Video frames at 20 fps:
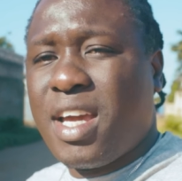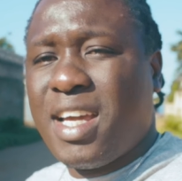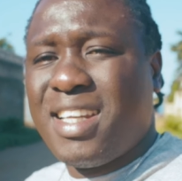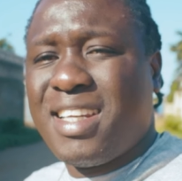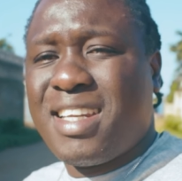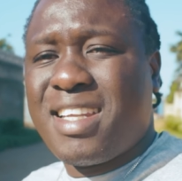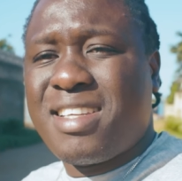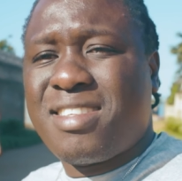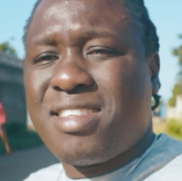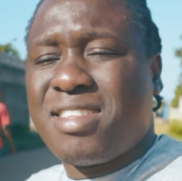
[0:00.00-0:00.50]

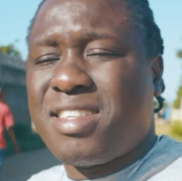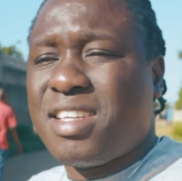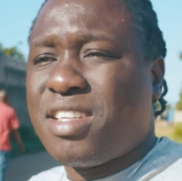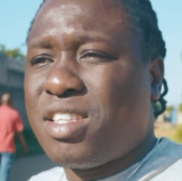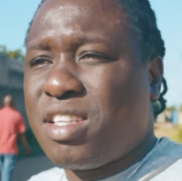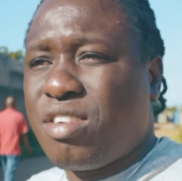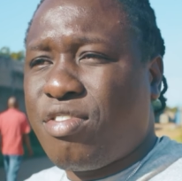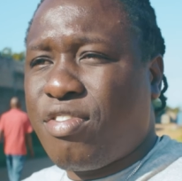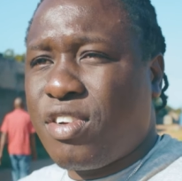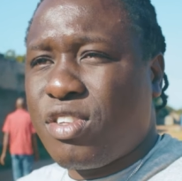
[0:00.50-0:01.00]
And this is the
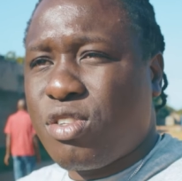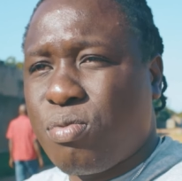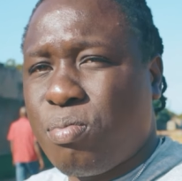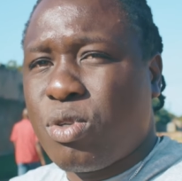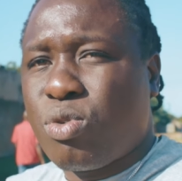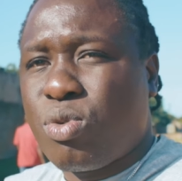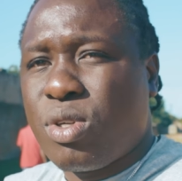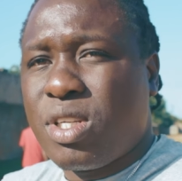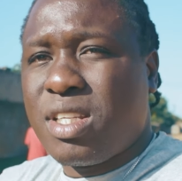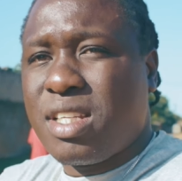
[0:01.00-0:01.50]
difference
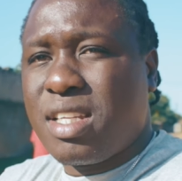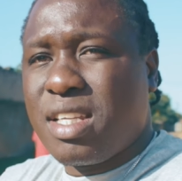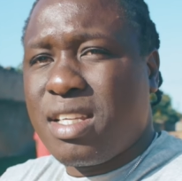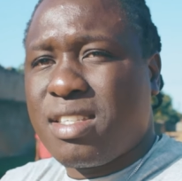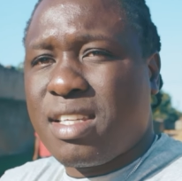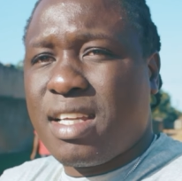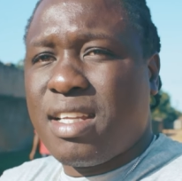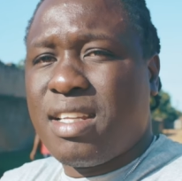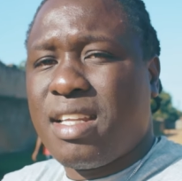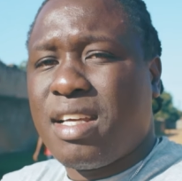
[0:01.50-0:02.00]
between
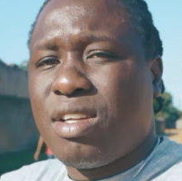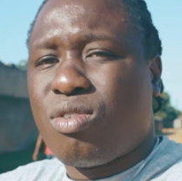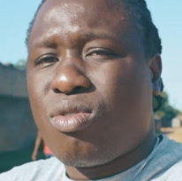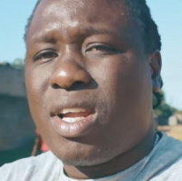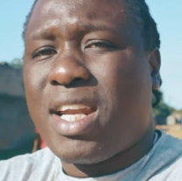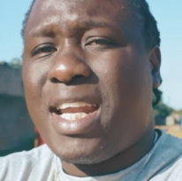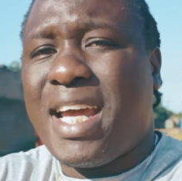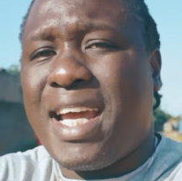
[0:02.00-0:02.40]
this and that one.